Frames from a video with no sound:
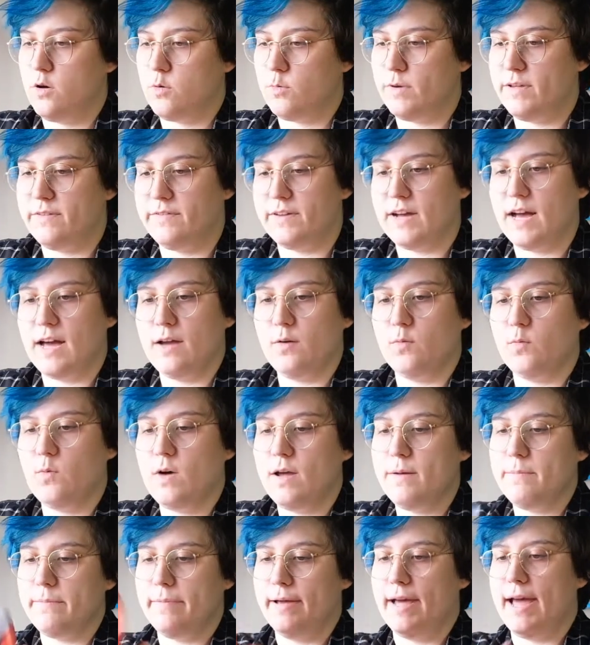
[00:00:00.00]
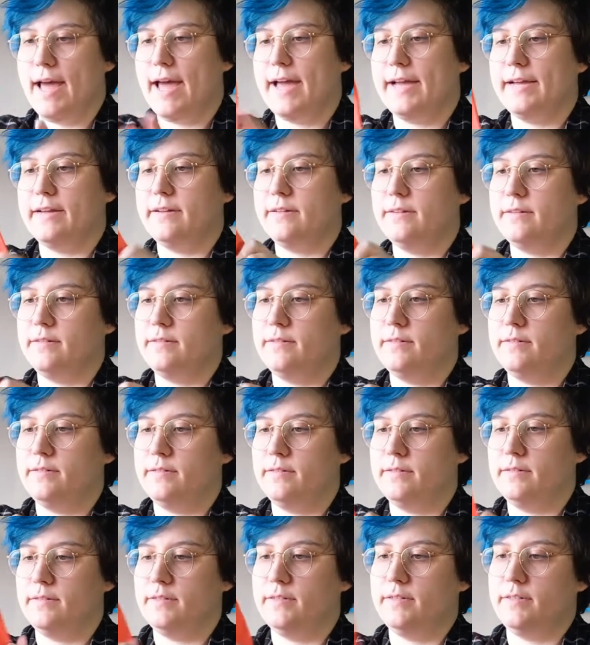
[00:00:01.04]
We've got 1 bag.
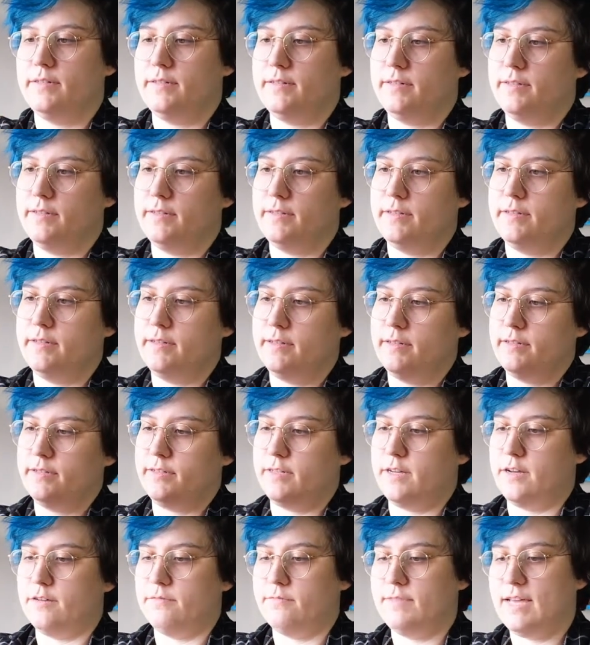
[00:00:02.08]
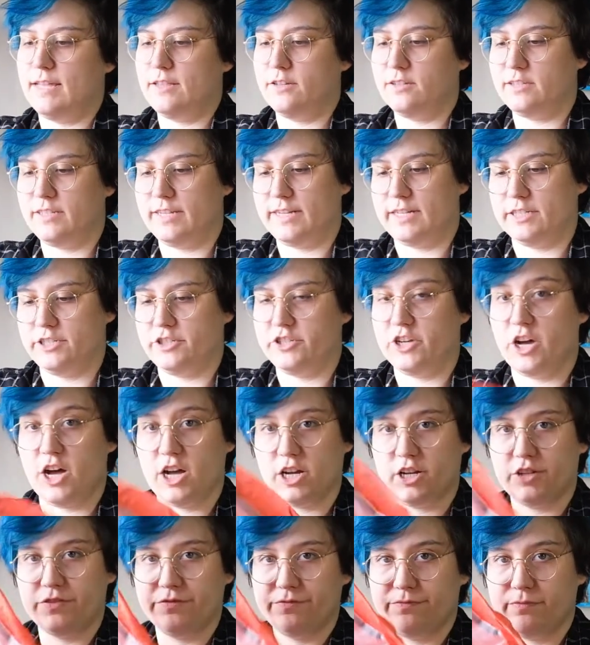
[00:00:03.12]
So that looks like a
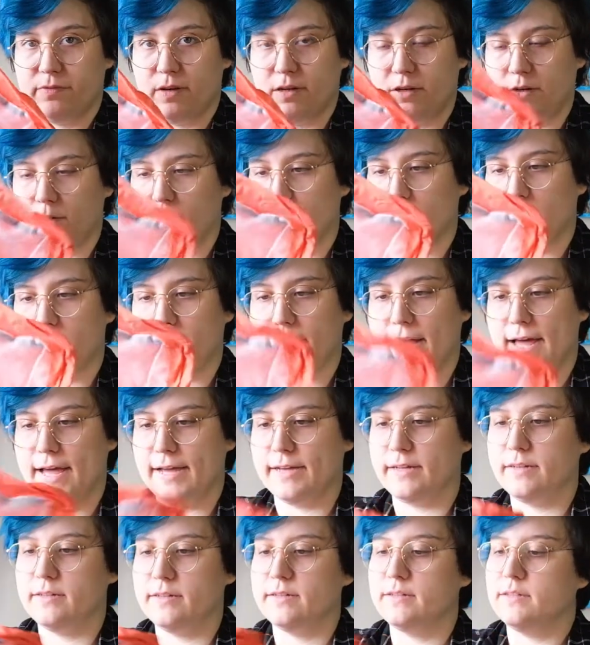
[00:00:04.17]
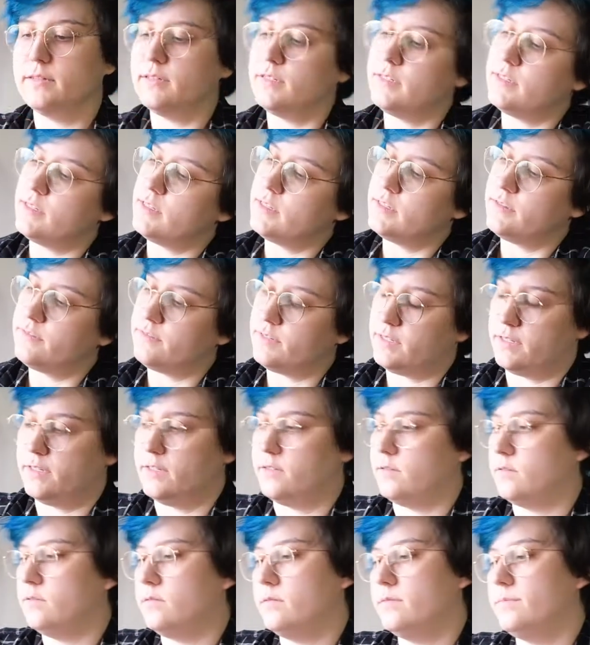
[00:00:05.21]
soft underwear bag. Very
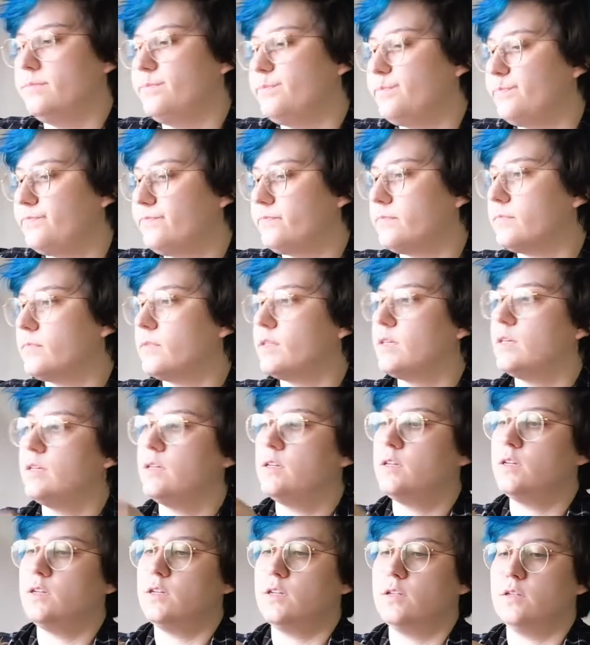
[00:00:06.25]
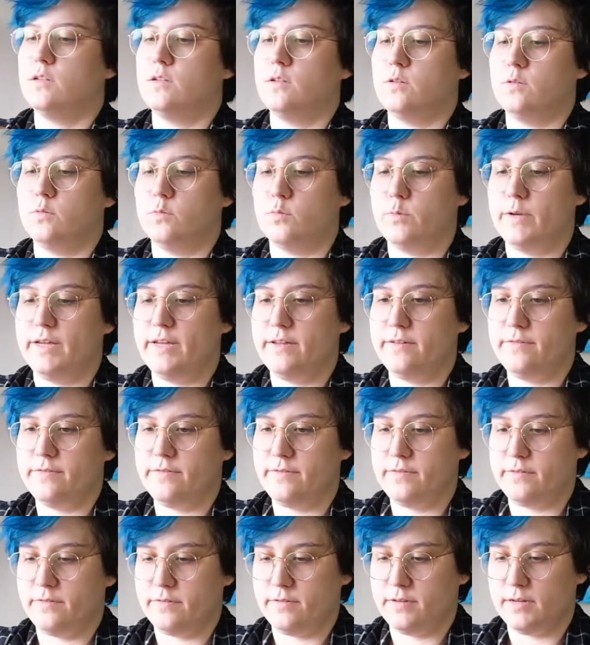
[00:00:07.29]
cool. We've
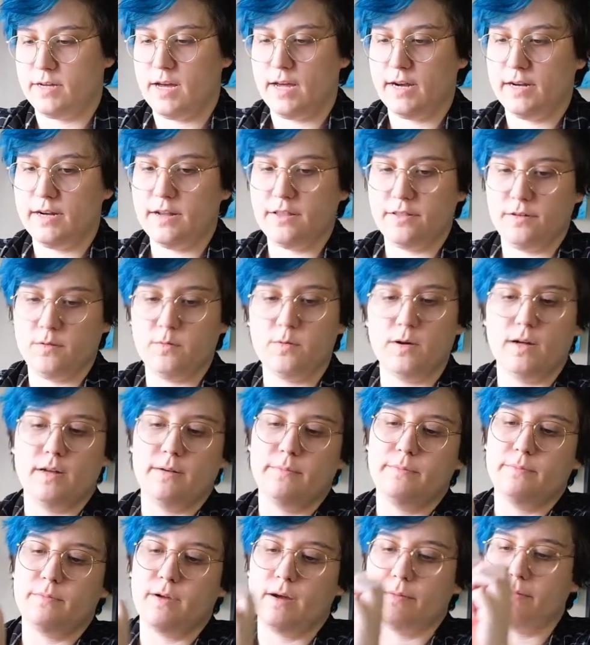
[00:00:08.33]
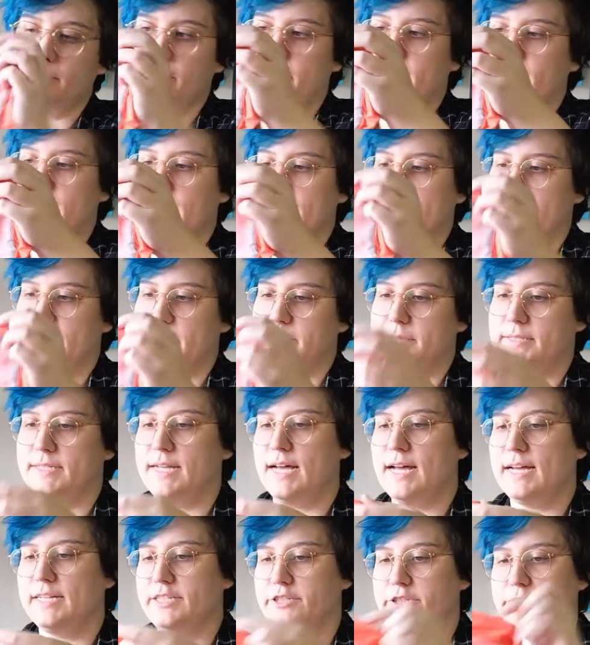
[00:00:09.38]
got another one, probably about the same
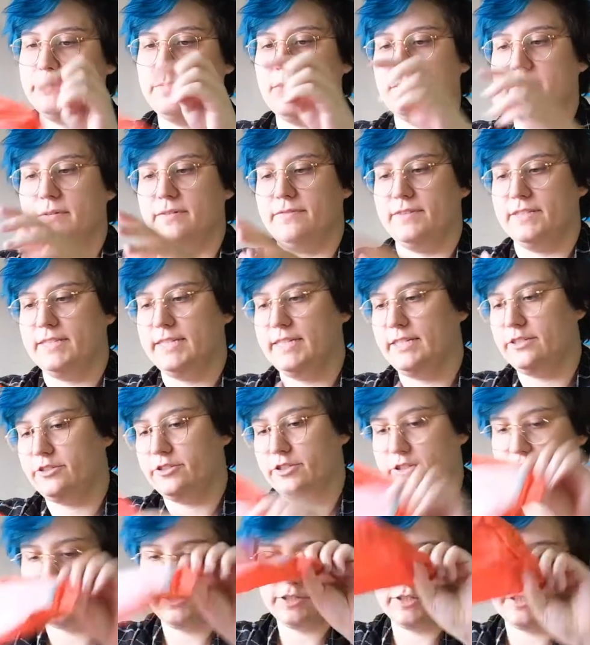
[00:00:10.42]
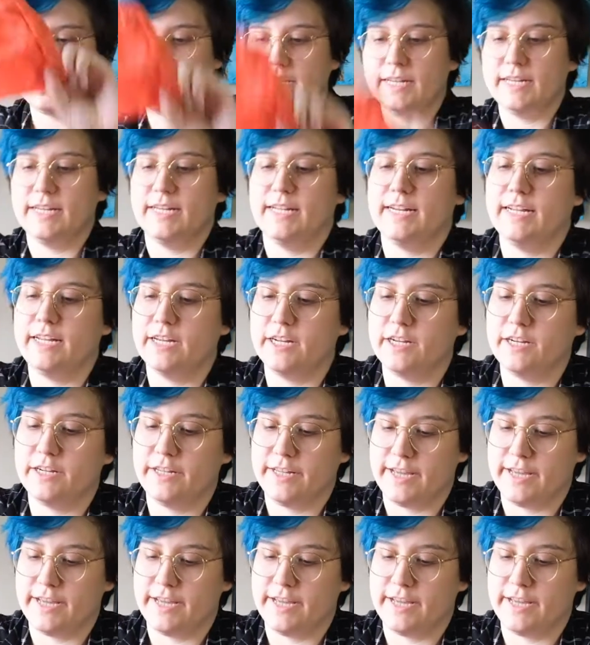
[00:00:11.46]
size. You could probably fit t-shirts in here.